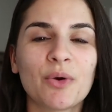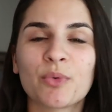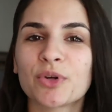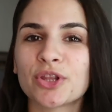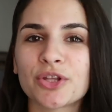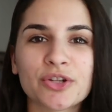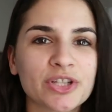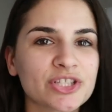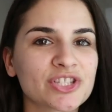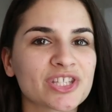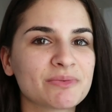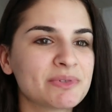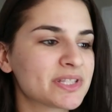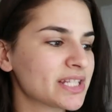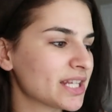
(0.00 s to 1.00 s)
We're literally just
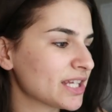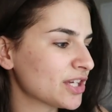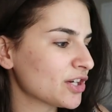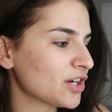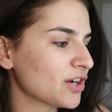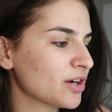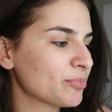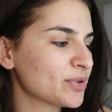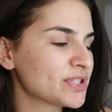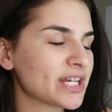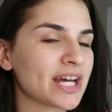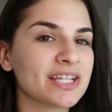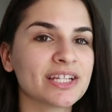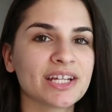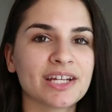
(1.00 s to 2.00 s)
going to be sitting here
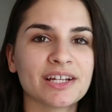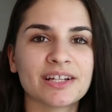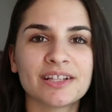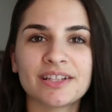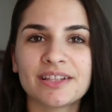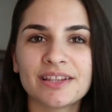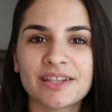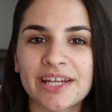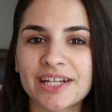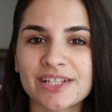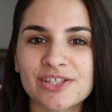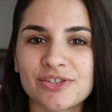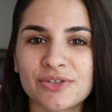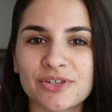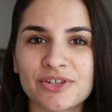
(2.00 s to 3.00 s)
pretending like
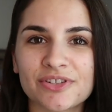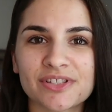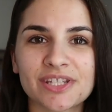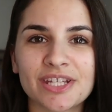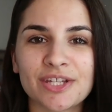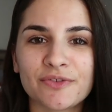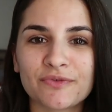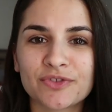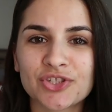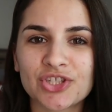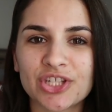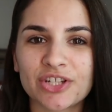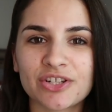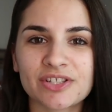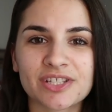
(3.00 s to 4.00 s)
it's New Year's Eve.
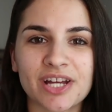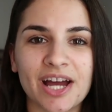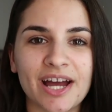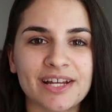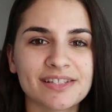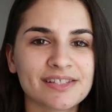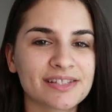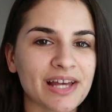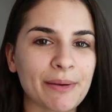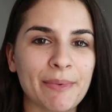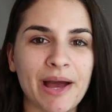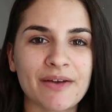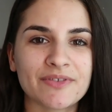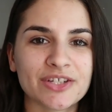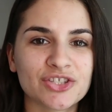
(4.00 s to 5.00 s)
Cheers, guys. I'm
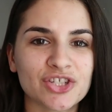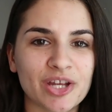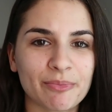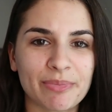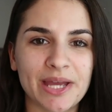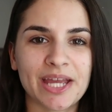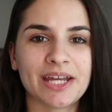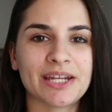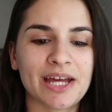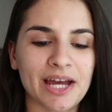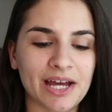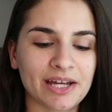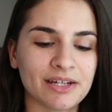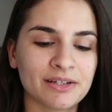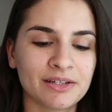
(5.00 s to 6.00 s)
having champagne
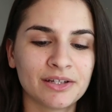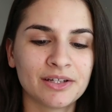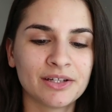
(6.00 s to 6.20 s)
at